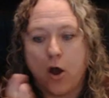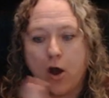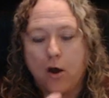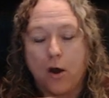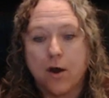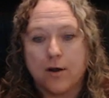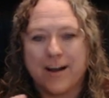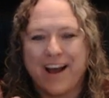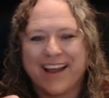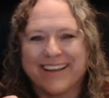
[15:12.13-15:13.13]

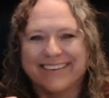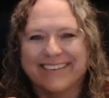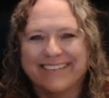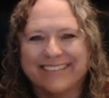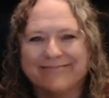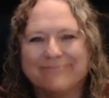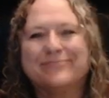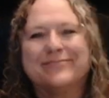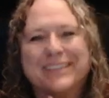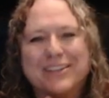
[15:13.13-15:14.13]
R-I.
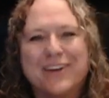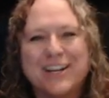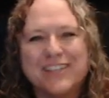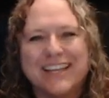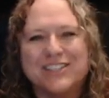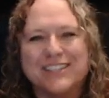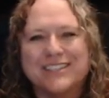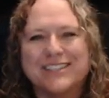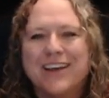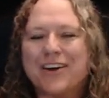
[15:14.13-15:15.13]
Congratulations,